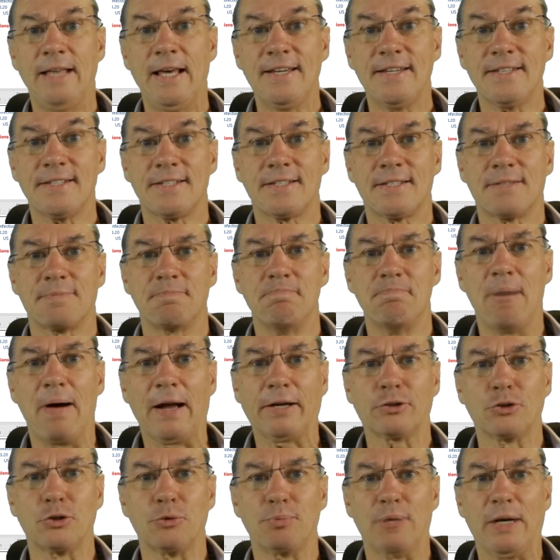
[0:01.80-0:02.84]
Yes,
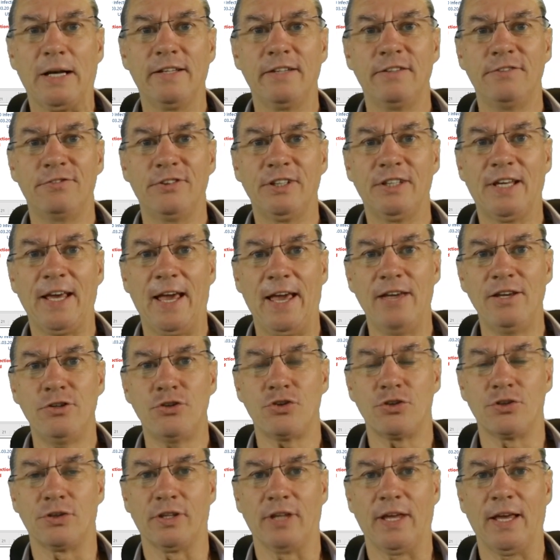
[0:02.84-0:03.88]
macro
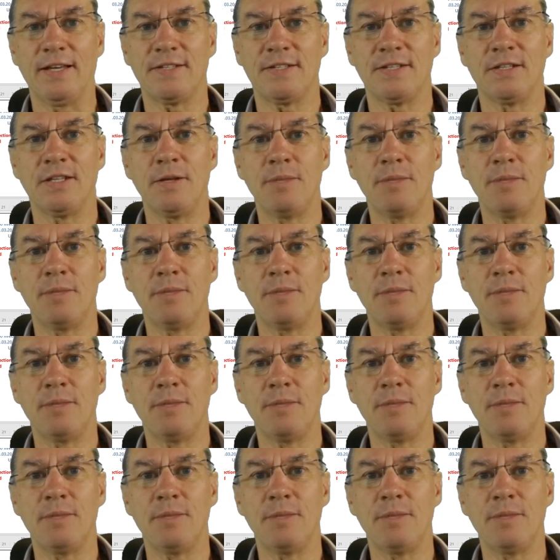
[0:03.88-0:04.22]
planification is